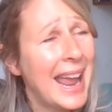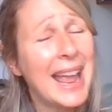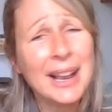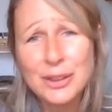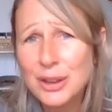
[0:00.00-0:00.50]

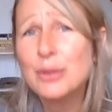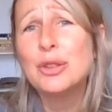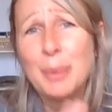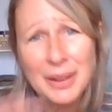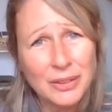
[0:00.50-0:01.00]
and you've
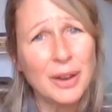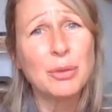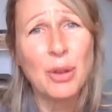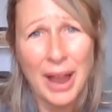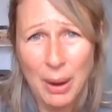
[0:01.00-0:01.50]
spent
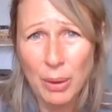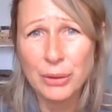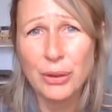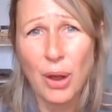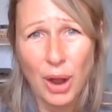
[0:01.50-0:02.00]
several
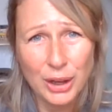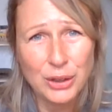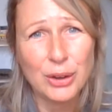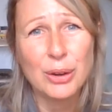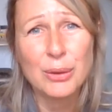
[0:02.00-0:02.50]
hours on
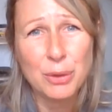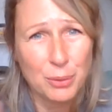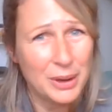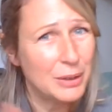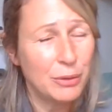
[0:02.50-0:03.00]
your
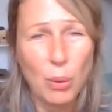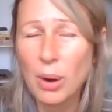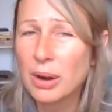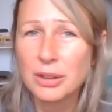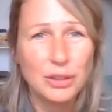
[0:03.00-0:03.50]
3 to
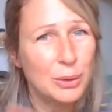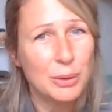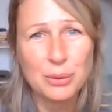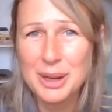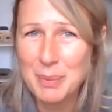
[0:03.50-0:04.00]
4, 2 to
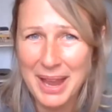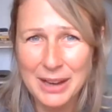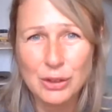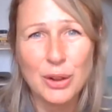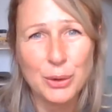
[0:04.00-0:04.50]
3
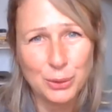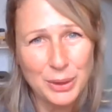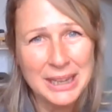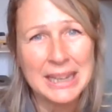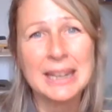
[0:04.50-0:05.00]
page close
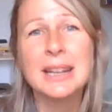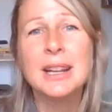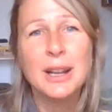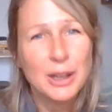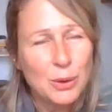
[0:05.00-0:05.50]
reading,
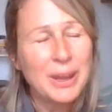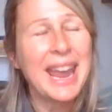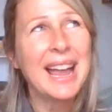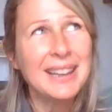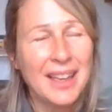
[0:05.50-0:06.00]
you
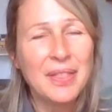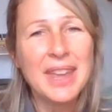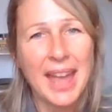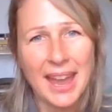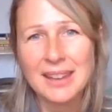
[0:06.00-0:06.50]
can at
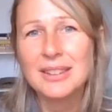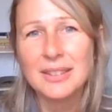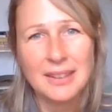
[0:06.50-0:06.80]
the end